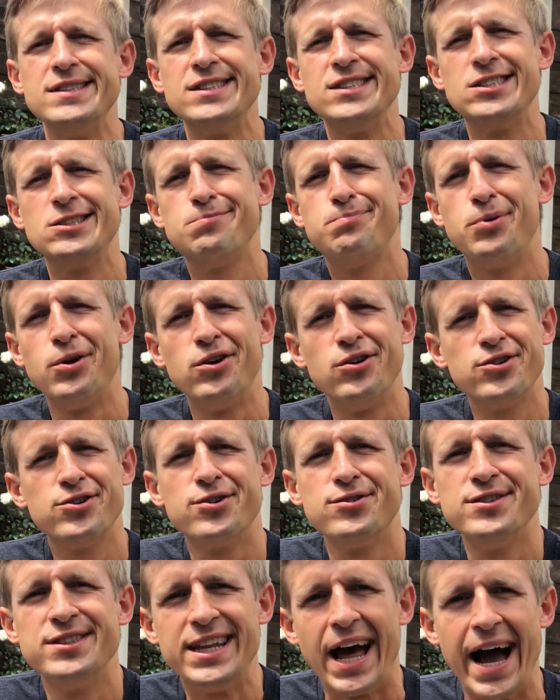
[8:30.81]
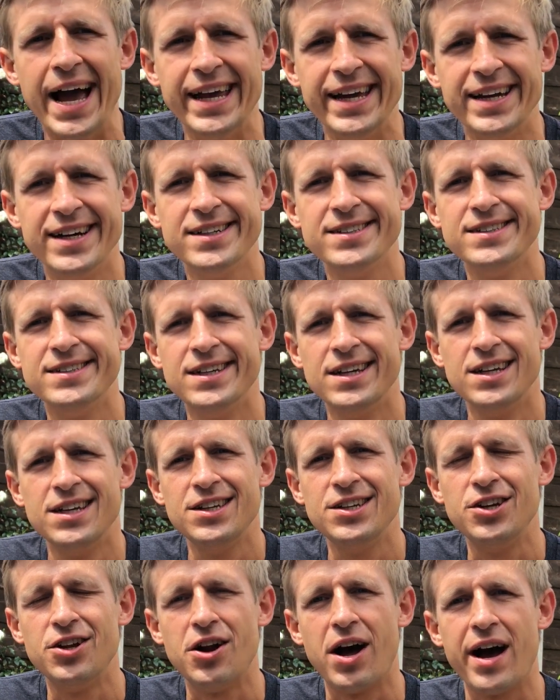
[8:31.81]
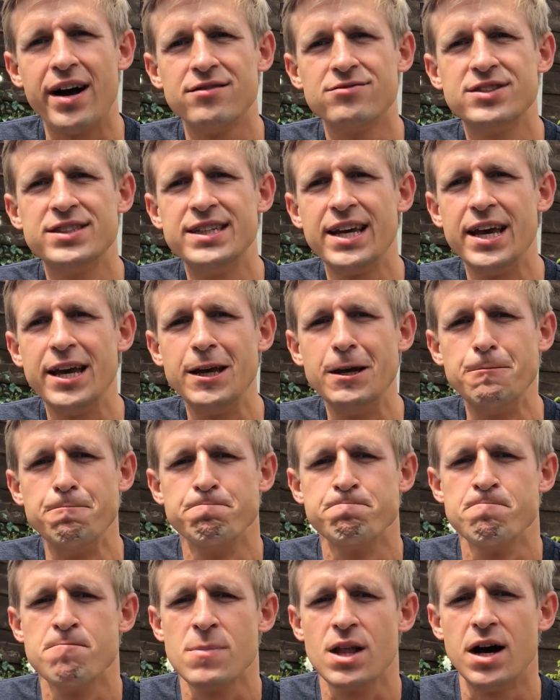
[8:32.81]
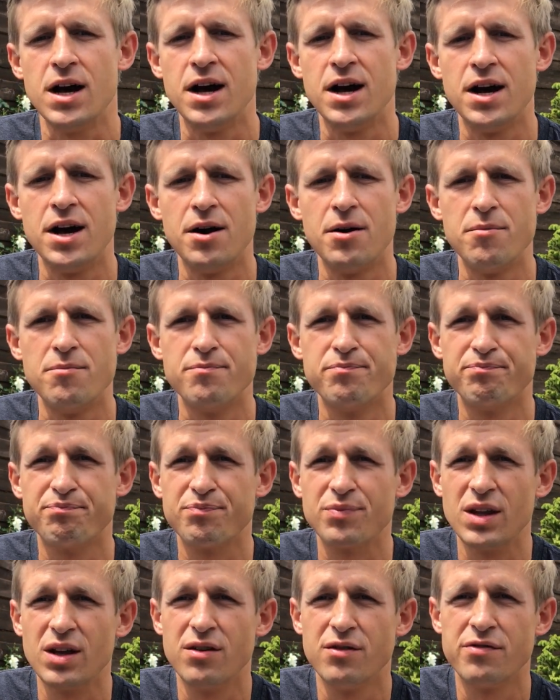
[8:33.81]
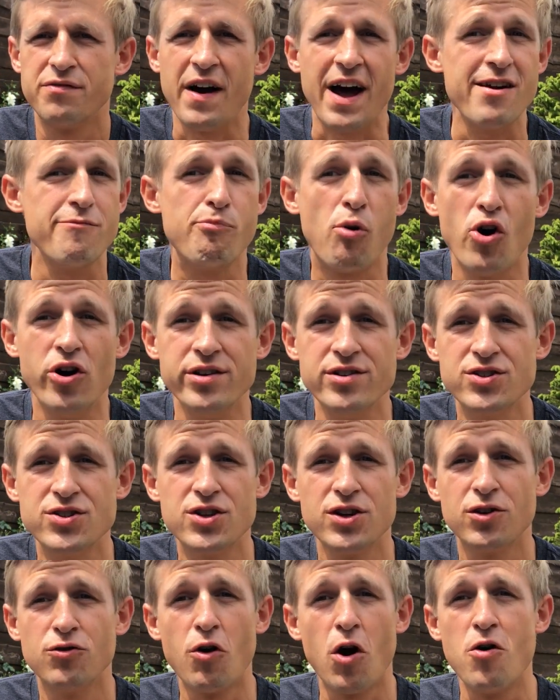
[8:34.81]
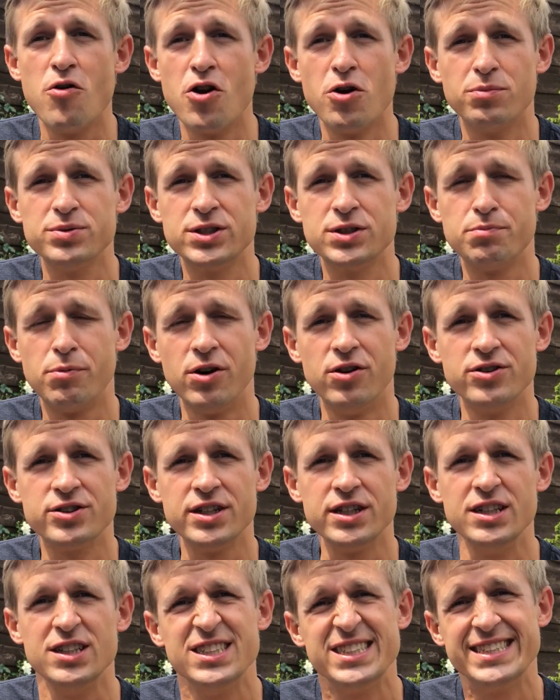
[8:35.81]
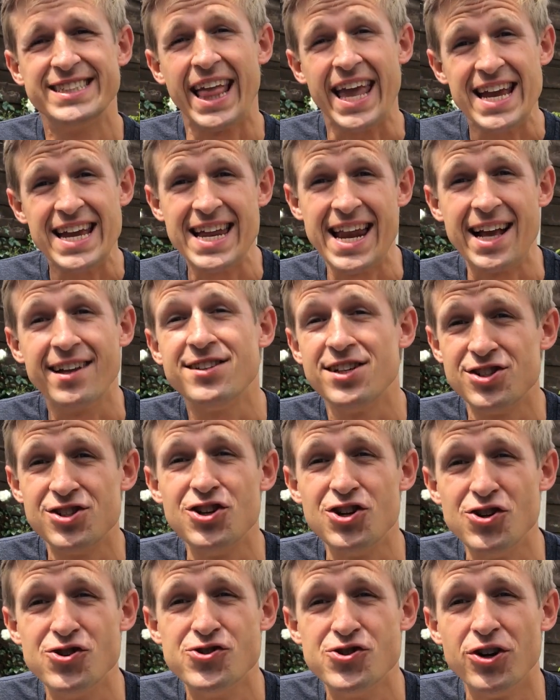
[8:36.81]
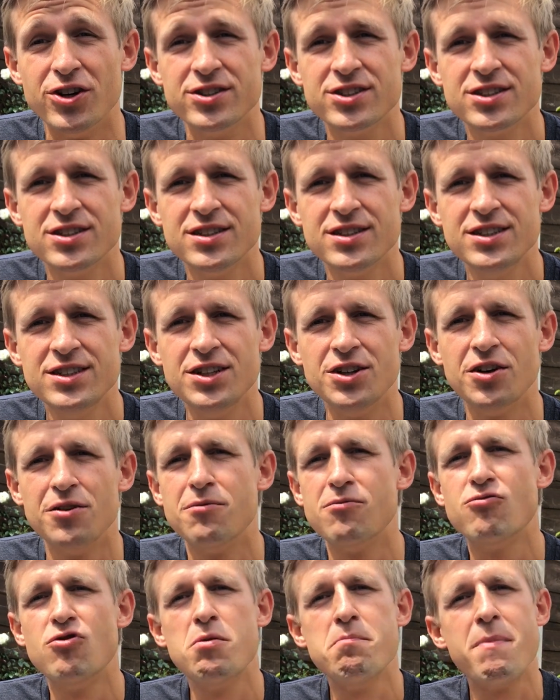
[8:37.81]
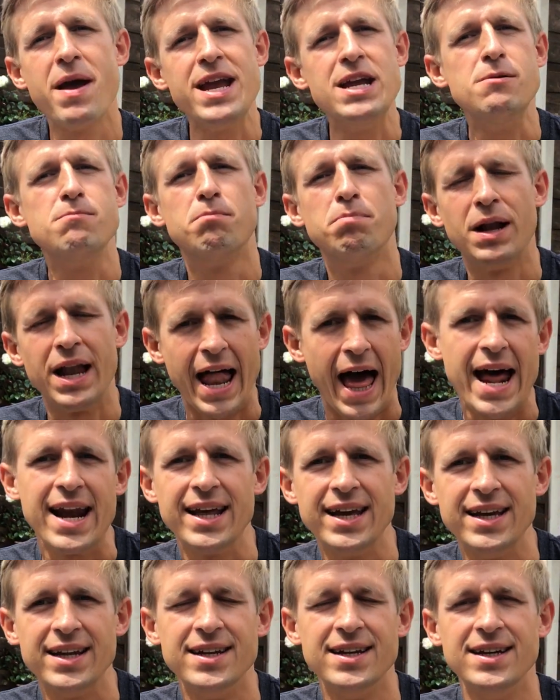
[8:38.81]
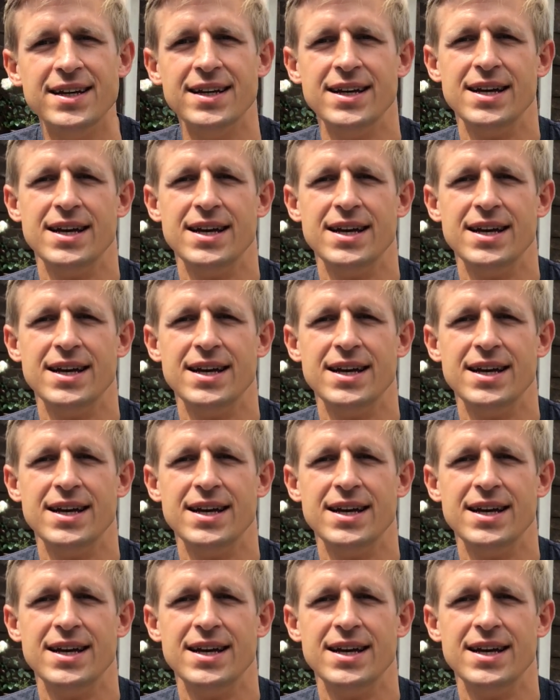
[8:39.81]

spiritual diet. You know, I would say 5 points to growing up spiritually. Stay connected to your church. You know, remain planted.